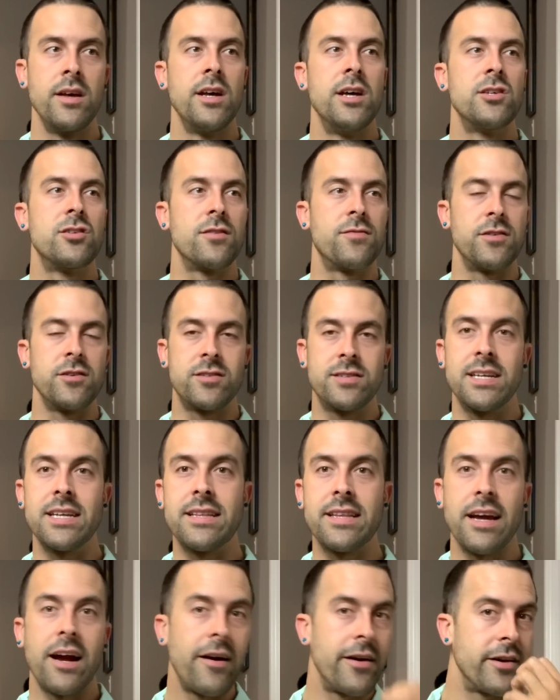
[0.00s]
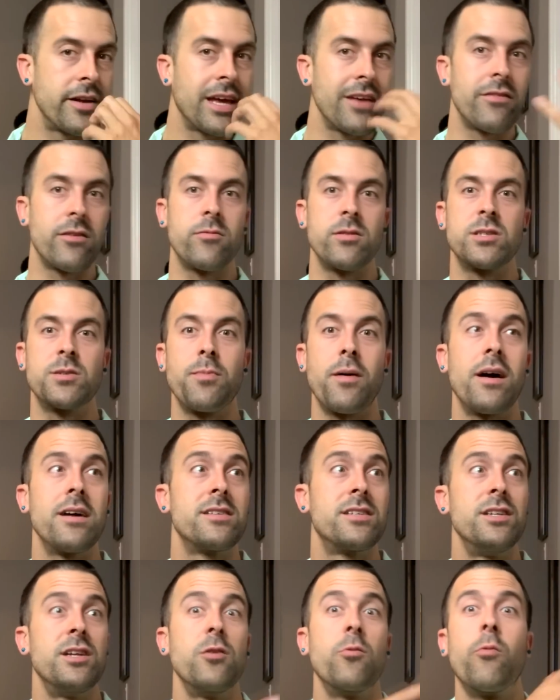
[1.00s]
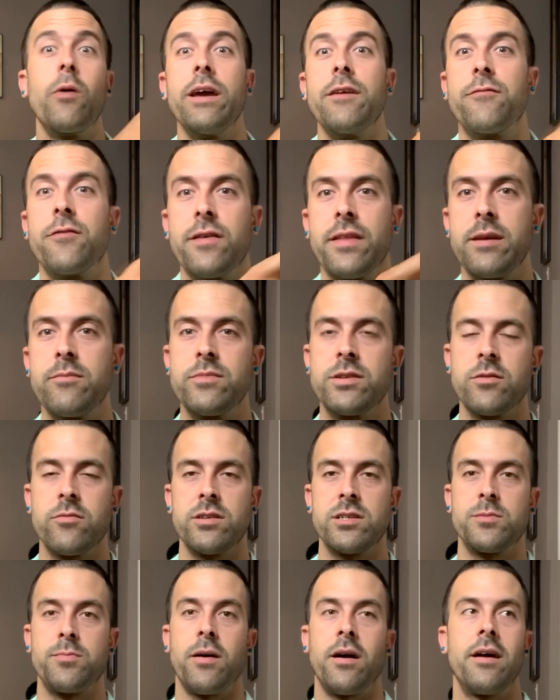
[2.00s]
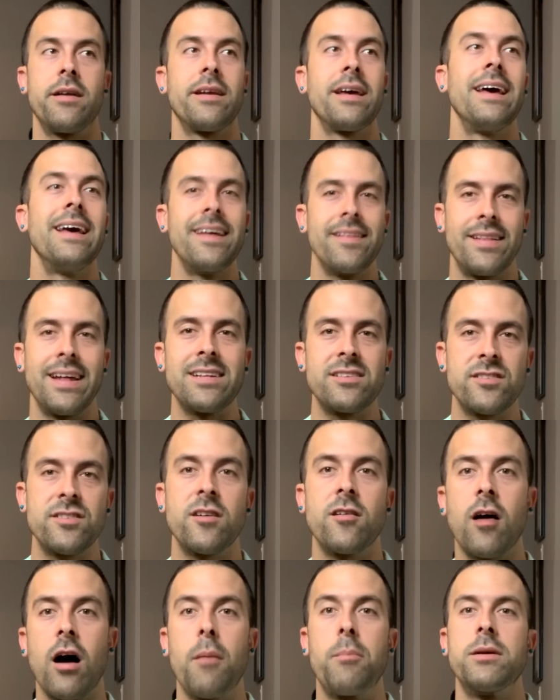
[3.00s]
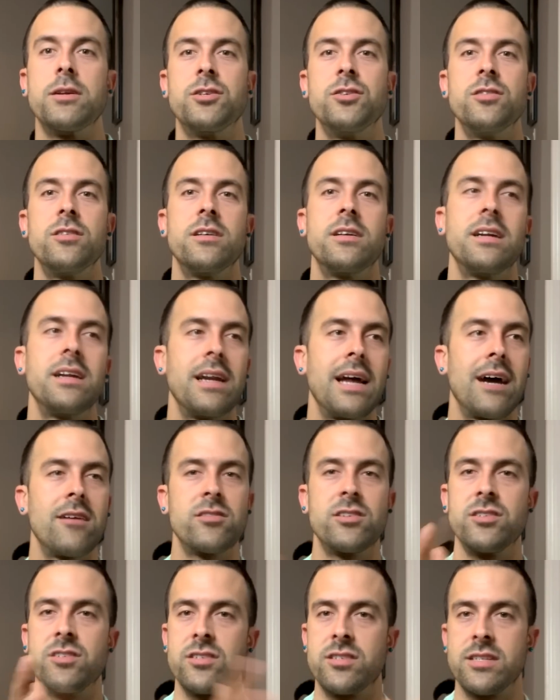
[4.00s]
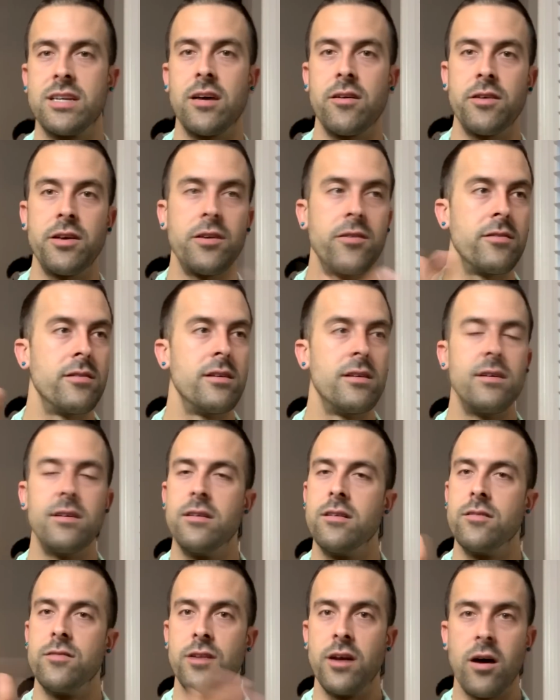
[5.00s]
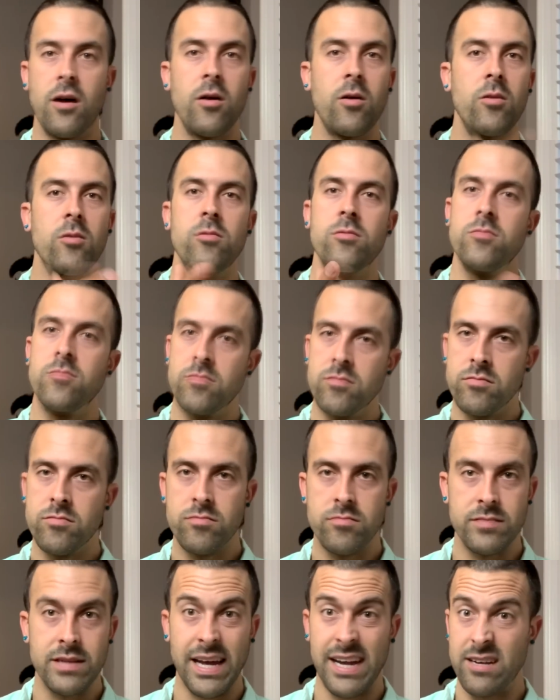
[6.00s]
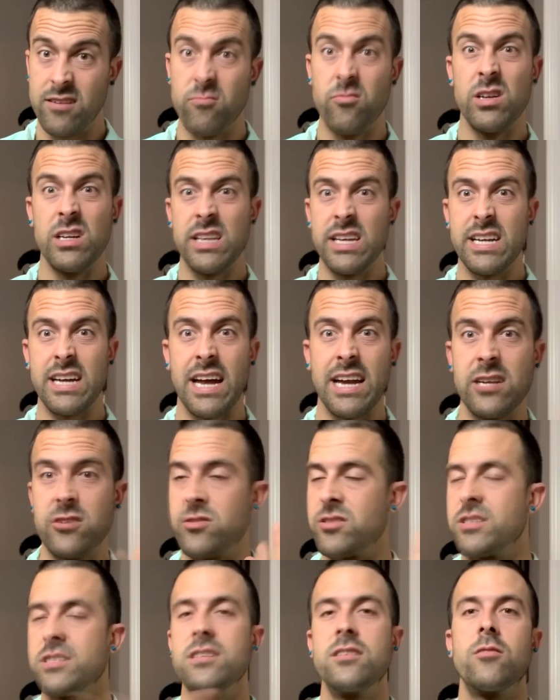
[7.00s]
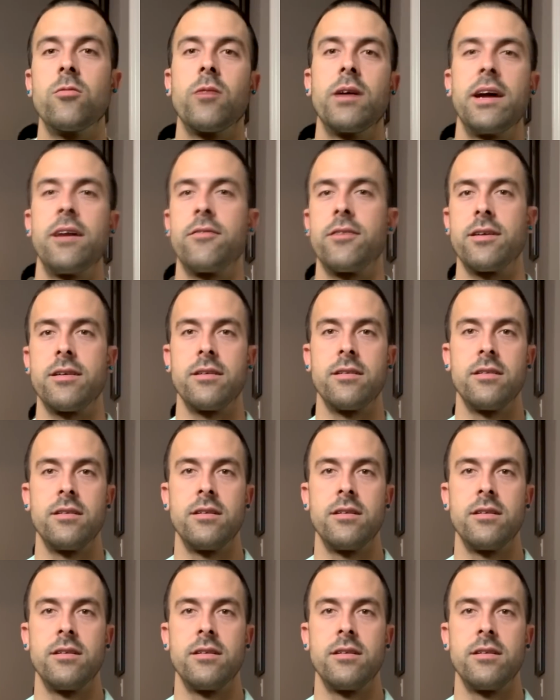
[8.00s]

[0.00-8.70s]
So if you sit there and you give a response and you wait for them to respond, that's their opportunity now to just tell you, no, not really not interested or whatever.